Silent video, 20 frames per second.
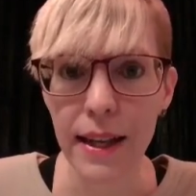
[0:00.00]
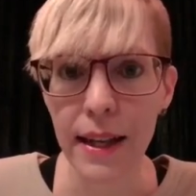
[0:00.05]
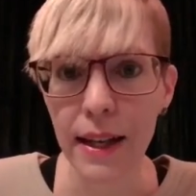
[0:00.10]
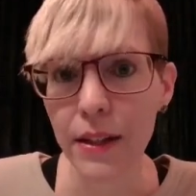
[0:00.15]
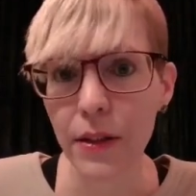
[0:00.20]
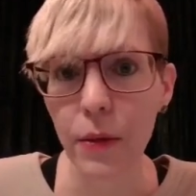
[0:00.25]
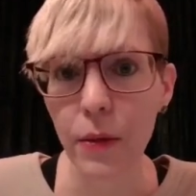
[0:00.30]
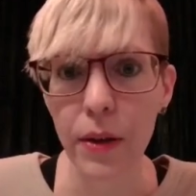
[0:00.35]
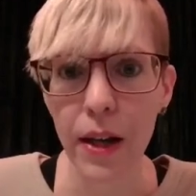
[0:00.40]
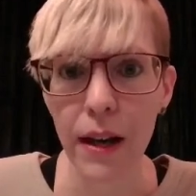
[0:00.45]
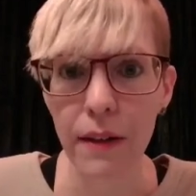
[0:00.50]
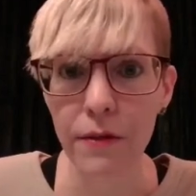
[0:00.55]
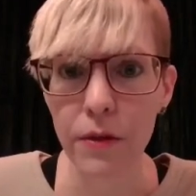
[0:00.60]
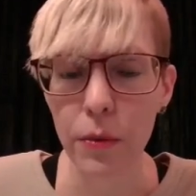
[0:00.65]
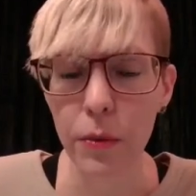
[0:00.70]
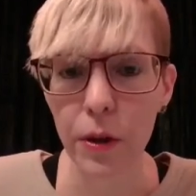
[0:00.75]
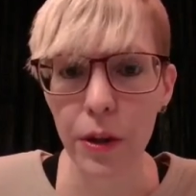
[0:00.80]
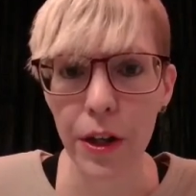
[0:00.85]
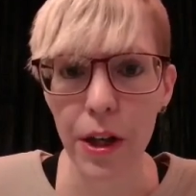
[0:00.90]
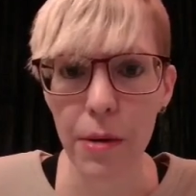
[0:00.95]
and I don't have
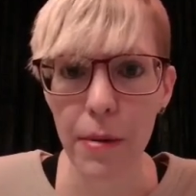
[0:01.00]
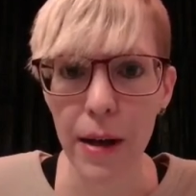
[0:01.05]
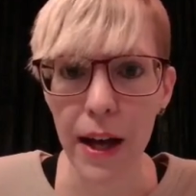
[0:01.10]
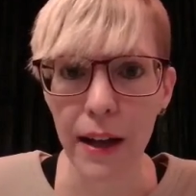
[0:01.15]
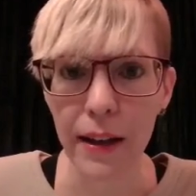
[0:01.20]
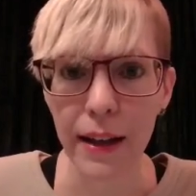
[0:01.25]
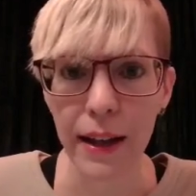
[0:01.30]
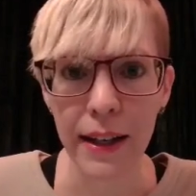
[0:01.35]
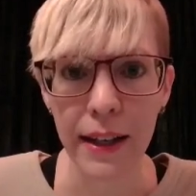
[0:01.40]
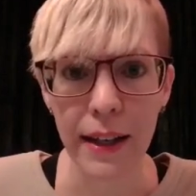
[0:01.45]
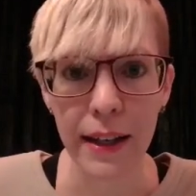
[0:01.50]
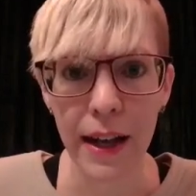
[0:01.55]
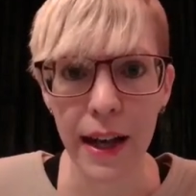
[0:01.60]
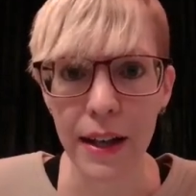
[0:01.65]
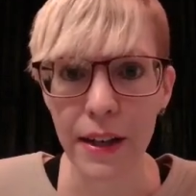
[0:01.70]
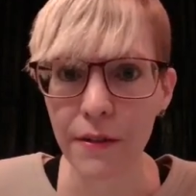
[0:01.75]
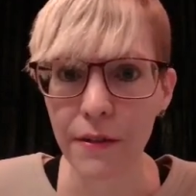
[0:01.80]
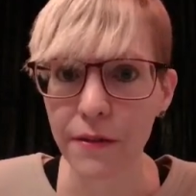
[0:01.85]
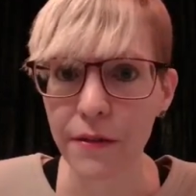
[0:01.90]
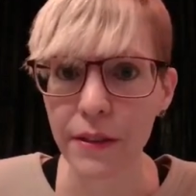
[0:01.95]
to worry about any
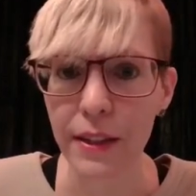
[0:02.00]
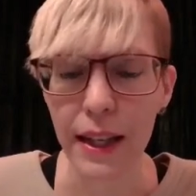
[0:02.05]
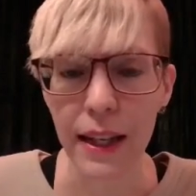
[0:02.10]
kind of